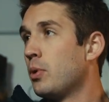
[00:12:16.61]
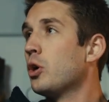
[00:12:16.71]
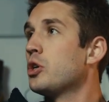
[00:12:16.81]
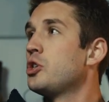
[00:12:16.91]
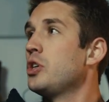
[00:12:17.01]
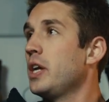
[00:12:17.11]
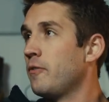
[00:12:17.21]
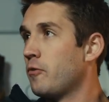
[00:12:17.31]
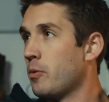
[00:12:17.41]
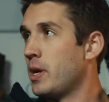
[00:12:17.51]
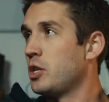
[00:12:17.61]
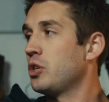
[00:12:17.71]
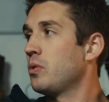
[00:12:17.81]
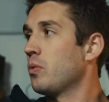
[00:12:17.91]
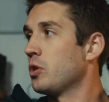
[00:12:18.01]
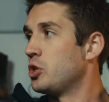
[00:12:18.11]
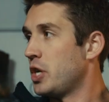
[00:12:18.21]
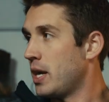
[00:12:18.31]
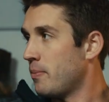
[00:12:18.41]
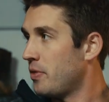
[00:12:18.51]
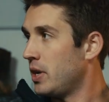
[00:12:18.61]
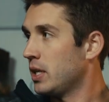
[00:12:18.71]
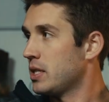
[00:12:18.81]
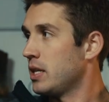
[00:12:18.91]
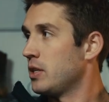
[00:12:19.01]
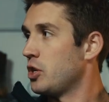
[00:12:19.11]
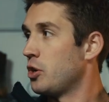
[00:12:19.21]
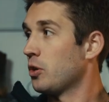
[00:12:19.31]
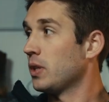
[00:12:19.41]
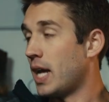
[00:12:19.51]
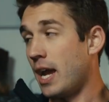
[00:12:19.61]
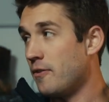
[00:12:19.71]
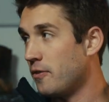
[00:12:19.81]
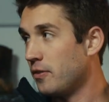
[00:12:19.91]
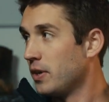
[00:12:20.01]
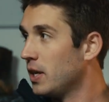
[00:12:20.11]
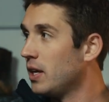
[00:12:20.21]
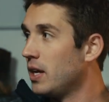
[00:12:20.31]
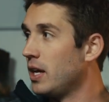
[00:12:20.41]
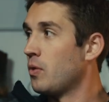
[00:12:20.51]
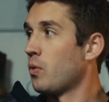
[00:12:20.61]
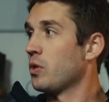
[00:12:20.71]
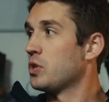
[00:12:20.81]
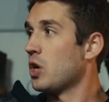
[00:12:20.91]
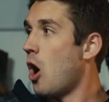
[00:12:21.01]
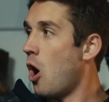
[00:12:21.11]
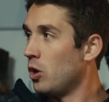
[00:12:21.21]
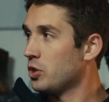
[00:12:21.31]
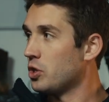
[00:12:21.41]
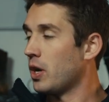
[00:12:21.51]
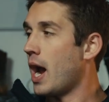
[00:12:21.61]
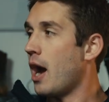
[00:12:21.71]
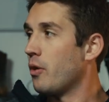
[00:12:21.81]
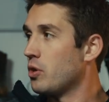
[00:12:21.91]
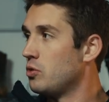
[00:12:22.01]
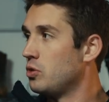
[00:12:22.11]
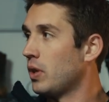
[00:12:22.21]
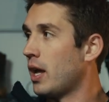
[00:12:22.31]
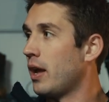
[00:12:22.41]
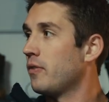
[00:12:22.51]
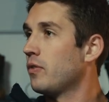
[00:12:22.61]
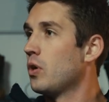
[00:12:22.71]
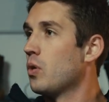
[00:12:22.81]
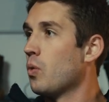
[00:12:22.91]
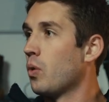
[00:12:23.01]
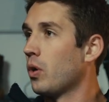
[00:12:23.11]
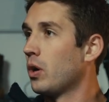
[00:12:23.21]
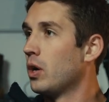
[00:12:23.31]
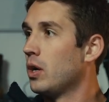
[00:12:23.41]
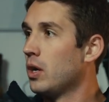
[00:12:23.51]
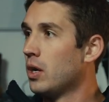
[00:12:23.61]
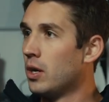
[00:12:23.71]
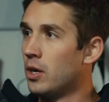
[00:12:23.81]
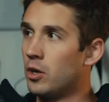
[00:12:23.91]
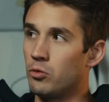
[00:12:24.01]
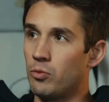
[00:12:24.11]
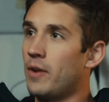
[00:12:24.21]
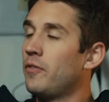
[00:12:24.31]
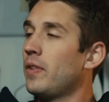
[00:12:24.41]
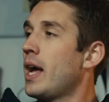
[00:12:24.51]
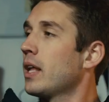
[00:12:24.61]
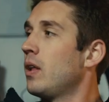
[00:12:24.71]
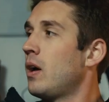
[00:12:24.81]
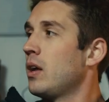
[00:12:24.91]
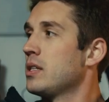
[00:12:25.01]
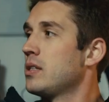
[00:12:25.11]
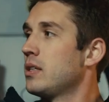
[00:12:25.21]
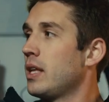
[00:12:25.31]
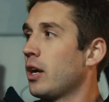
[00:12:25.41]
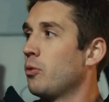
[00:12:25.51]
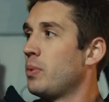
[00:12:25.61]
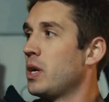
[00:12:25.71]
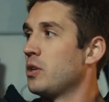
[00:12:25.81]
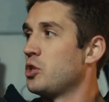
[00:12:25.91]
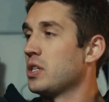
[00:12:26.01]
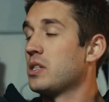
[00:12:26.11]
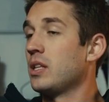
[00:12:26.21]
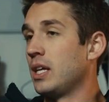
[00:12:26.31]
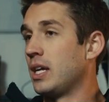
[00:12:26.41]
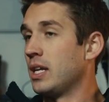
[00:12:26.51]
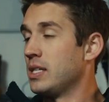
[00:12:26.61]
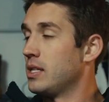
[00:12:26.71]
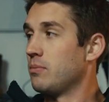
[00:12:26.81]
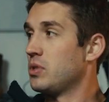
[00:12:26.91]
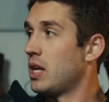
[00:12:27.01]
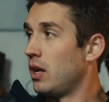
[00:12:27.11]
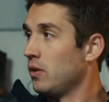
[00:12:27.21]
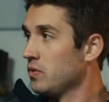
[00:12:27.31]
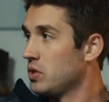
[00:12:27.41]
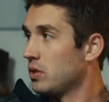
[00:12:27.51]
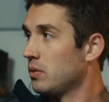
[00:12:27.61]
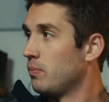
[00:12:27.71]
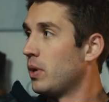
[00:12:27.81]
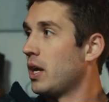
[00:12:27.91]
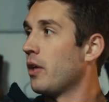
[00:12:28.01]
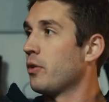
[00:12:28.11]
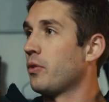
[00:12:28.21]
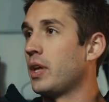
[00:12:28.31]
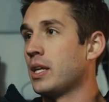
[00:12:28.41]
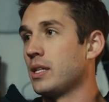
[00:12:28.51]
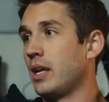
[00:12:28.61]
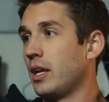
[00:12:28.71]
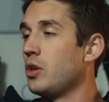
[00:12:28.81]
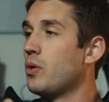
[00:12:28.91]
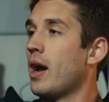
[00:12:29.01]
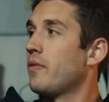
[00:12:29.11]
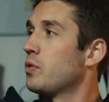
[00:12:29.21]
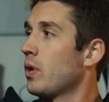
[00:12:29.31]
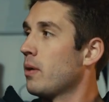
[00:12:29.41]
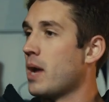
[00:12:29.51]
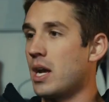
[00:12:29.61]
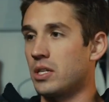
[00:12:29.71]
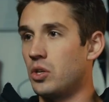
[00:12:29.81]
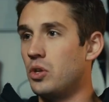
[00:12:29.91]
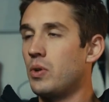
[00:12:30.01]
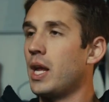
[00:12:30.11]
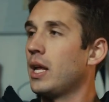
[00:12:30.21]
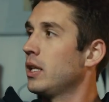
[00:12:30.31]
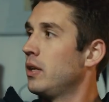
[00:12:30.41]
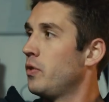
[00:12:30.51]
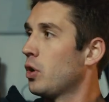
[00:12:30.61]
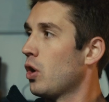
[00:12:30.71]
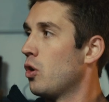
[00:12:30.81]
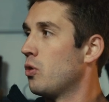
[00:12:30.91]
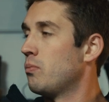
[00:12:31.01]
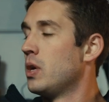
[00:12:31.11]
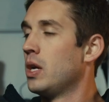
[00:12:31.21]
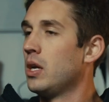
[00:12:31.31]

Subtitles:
push information or jam things into your life in order to alter how you do life, or red flag laws that go beyond just the guns themselves, but other things like you have to wear a mask, you can't leave your home,